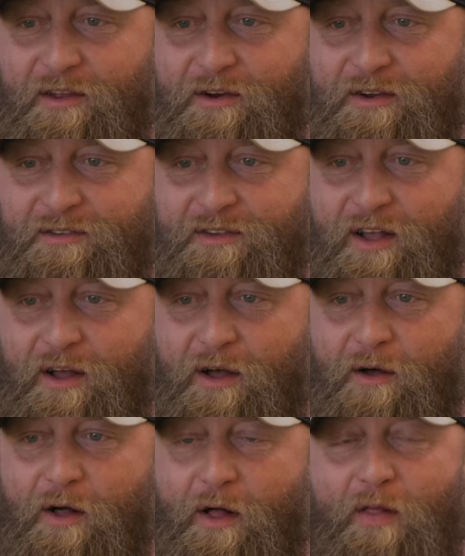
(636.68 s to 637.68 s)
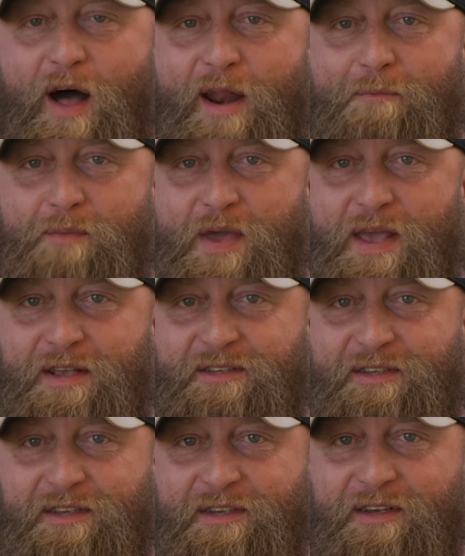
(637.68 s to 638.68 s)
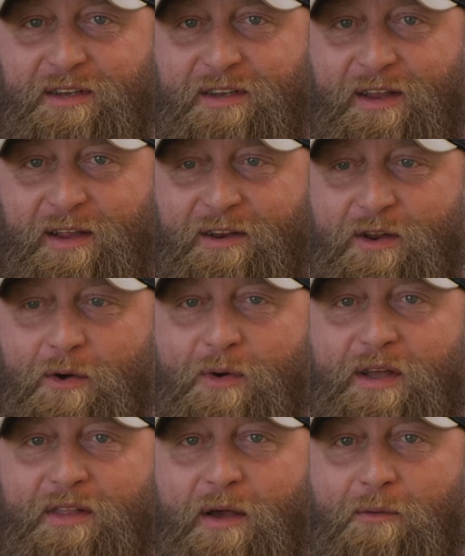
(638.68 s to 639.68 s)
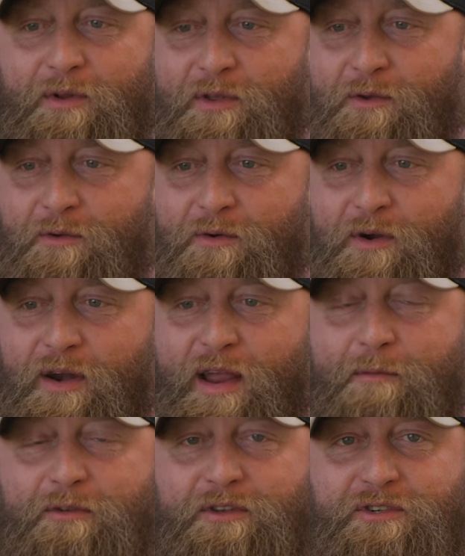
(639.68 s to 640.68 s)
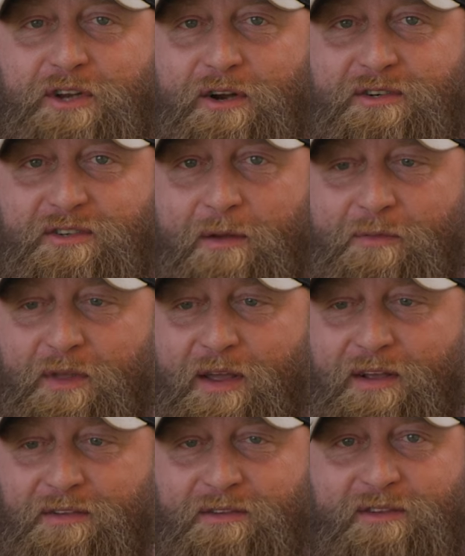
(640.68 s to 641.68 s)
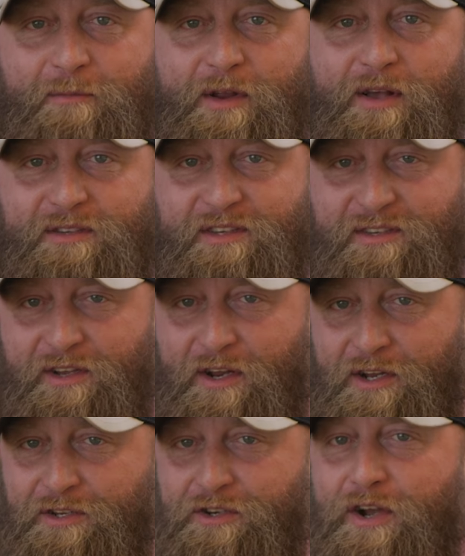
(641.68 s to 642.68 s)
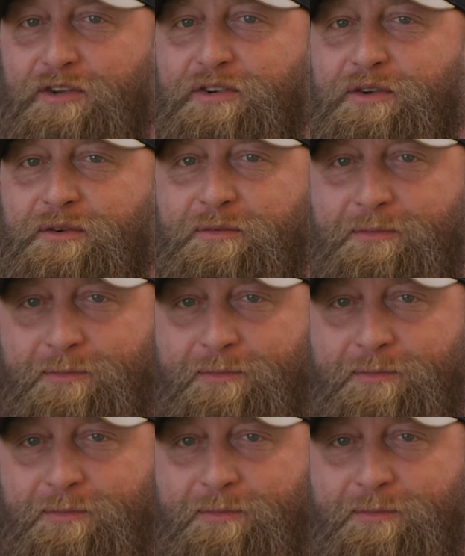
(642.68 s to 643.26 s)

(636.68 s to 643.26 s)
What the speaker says: There is a lot of peace in knowing that when you are able to share something, somebody else isn't going to judge you.